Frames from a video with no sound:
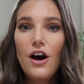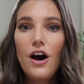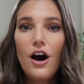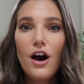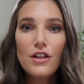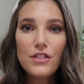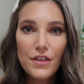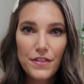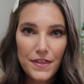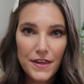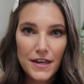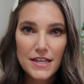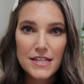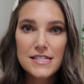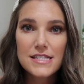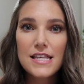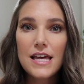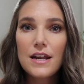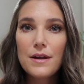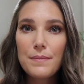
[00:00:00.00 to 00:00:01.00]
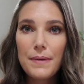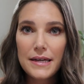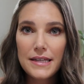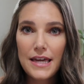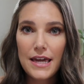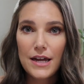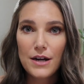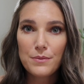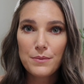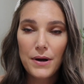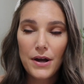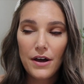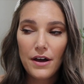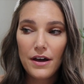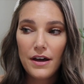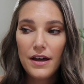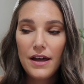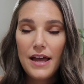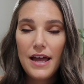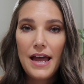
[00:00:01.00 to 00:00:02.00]
all the things, set up my
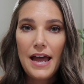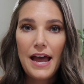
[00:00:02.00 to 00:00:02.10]
camera,